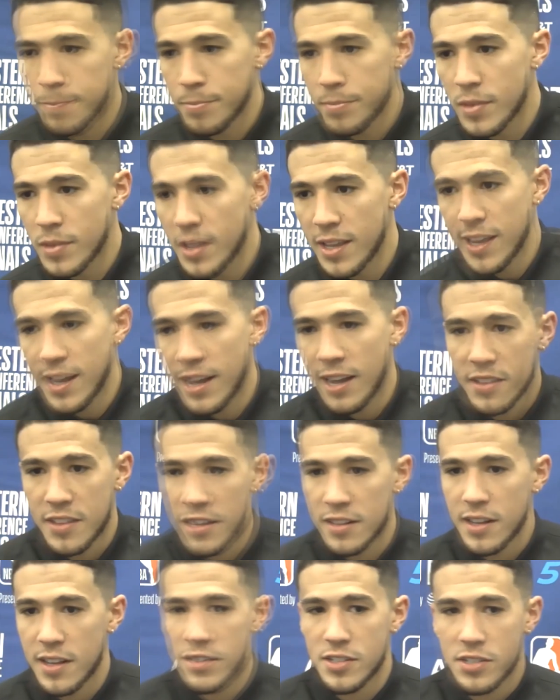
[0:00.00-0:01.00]
Yeah, I think
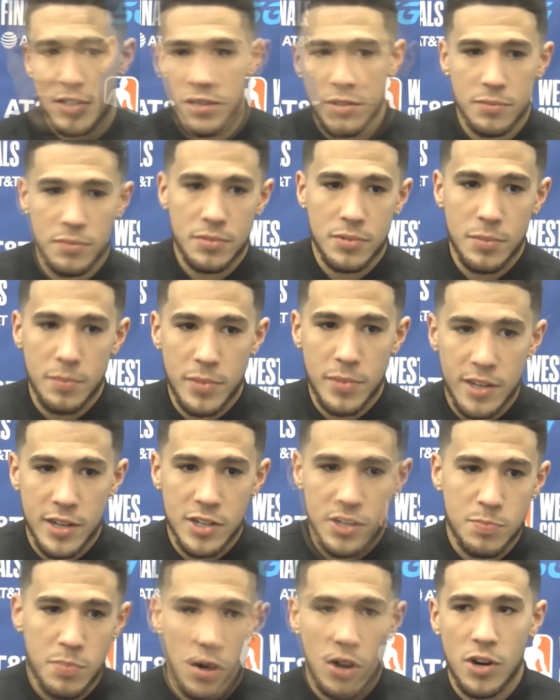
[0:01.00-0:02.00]
that's the, the biggest
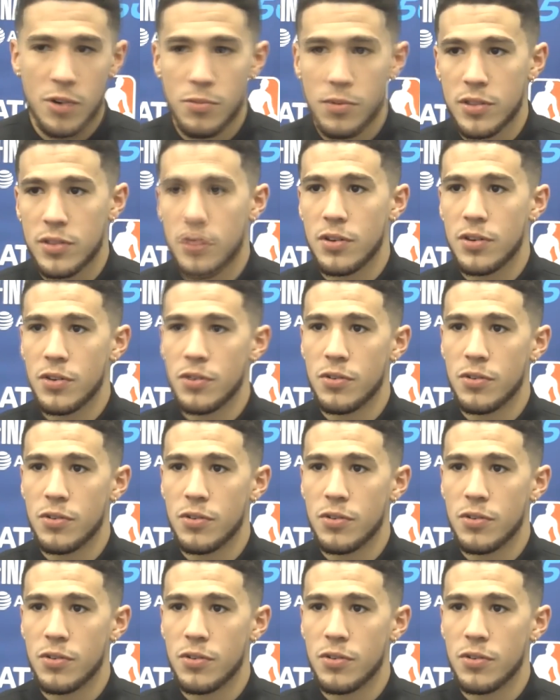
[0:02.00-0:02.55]
part of what they're doing.